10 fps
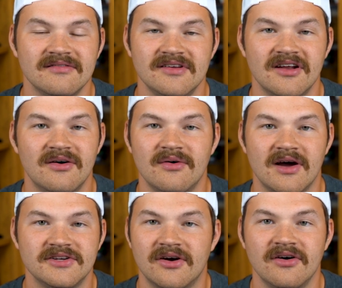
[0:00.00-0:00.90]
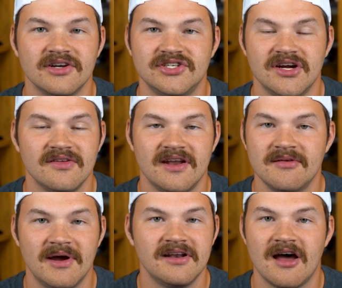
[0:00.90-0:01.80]
you know, a target share that he
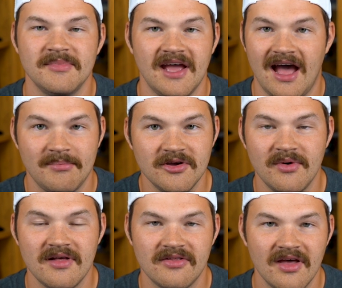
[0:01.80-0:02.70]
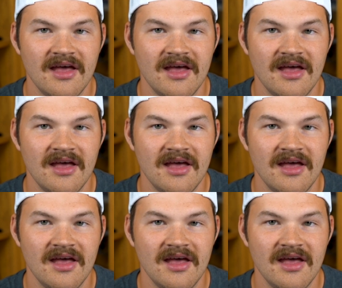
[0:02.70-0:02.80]
might not be happy with.